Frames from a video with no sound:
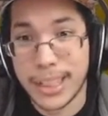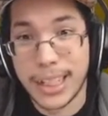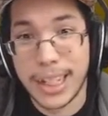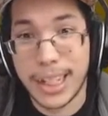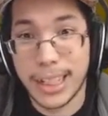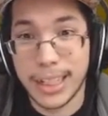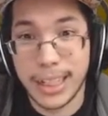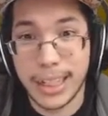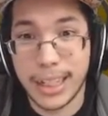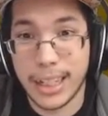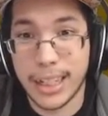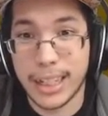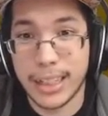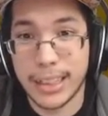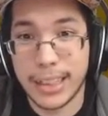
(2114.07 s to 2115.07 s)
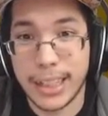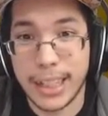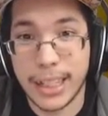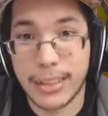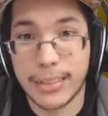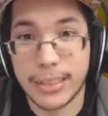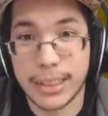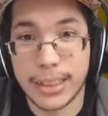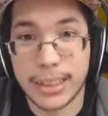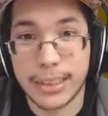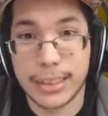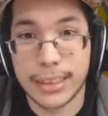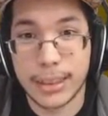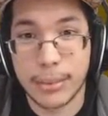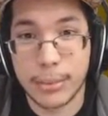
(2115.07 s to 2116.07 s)
I don't think that's
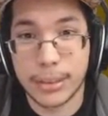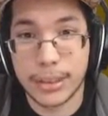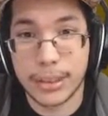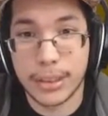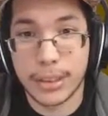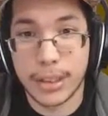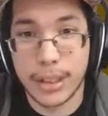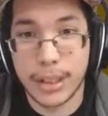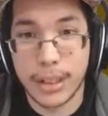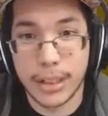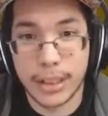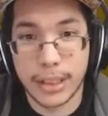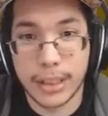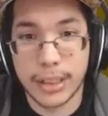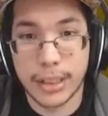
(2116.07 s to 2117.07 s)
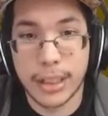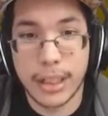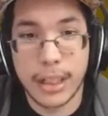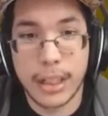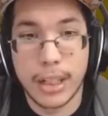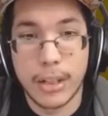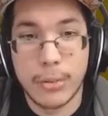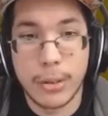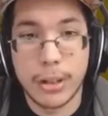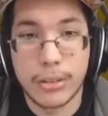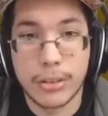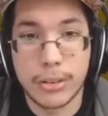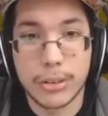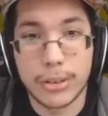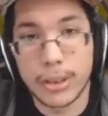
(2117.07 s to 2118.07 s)
gonna be such a heartache. Route
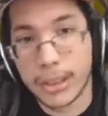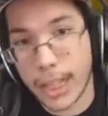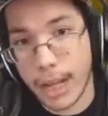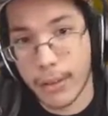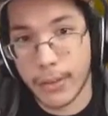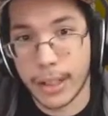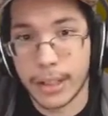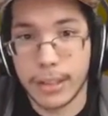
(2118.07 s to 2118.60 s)
2, so that way.